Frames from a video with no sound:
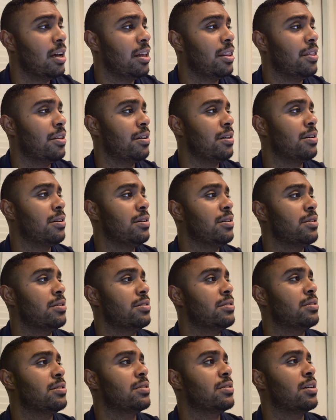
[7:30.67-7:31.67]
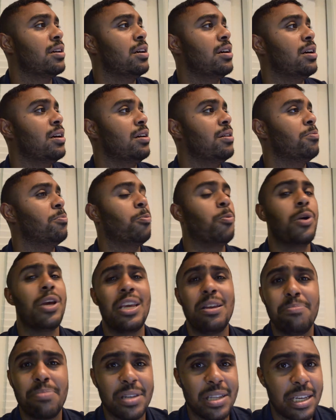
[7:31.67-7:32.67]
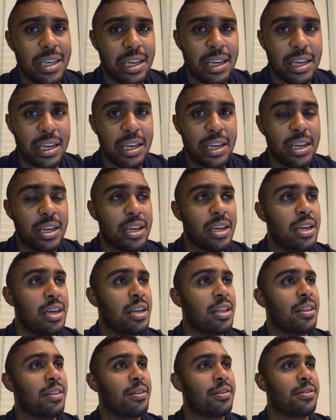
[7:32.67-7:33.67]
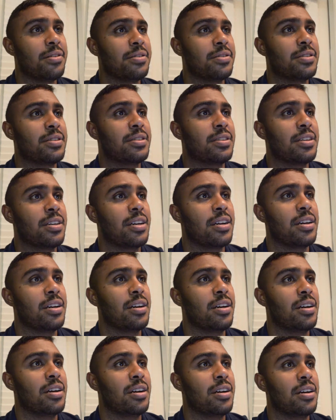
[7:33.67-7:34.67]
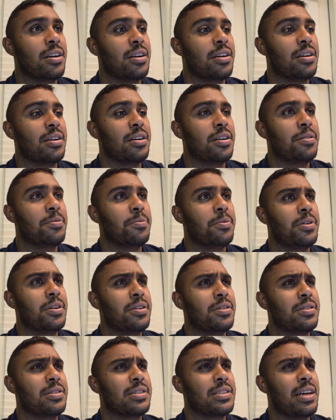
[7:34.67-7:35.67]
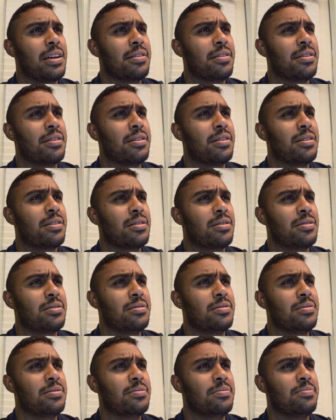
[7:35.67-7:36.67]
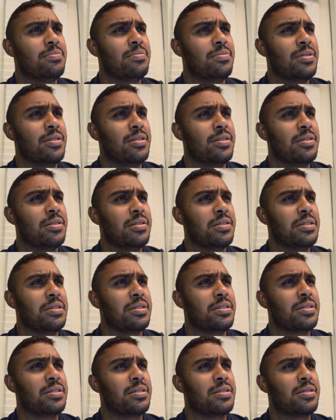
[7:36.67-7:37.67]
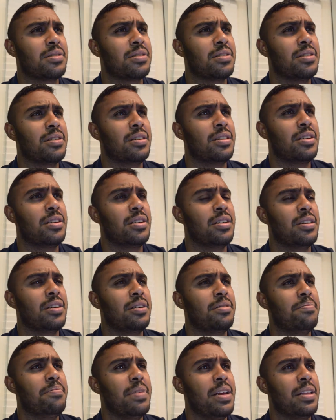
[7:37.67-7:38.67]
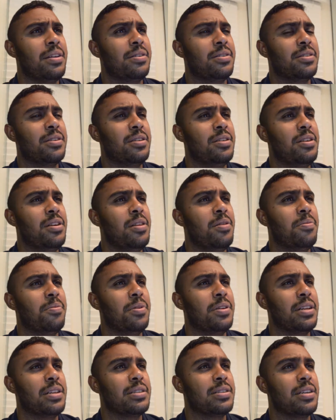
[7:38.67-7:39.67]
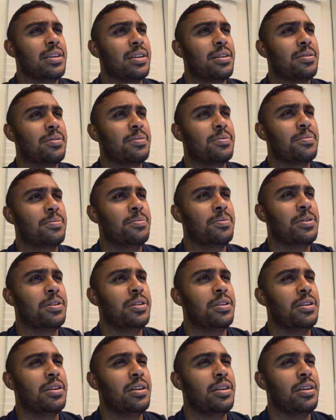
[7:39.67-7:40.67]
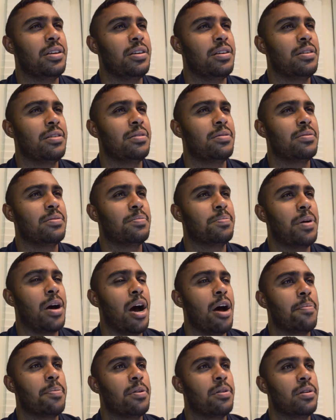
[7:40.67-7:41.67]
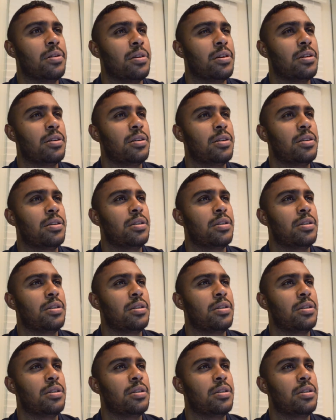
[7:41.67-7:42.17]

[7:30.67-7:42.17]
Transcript: there's Weebly, there's what else is out there? There's another one that's like really popular.